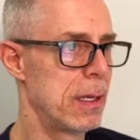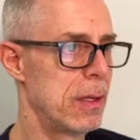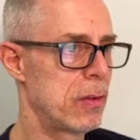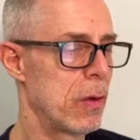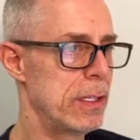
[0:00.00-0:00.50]

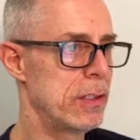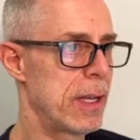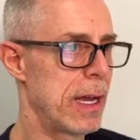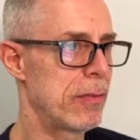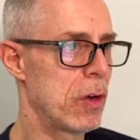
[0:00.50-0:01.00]
So I just
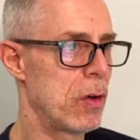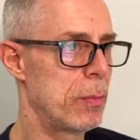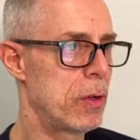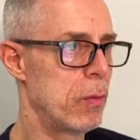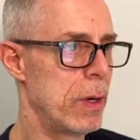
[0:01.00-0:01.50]
have to
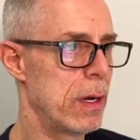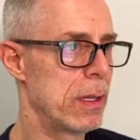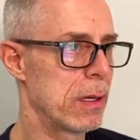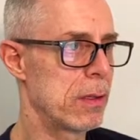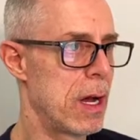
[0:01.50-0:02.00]
hope to win on
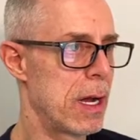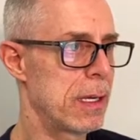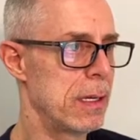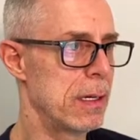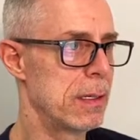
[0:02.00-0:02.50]
the clock
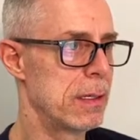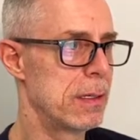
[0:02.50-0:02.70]
here.